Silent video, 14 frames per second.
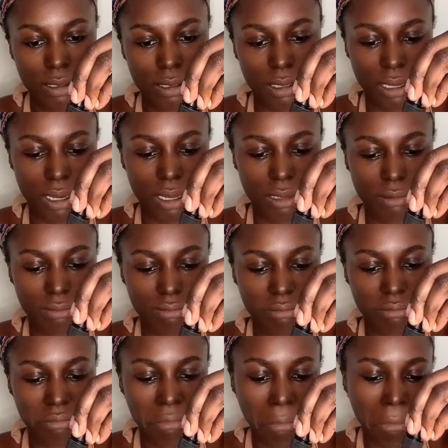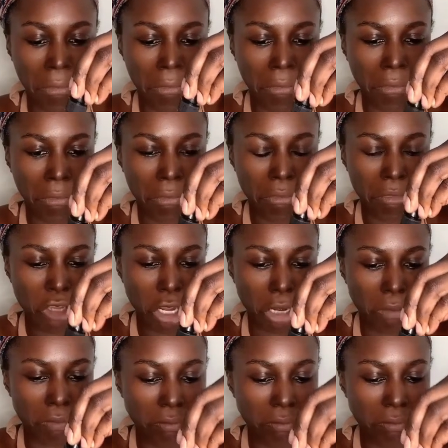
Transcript: I don't know. Sure.